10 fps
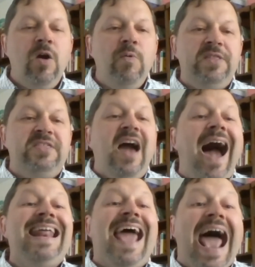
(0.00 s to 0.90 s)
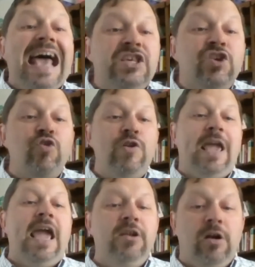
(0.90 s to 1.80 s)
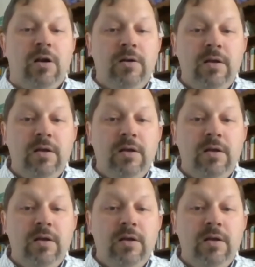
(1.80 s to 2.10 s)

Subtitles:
with God as creator,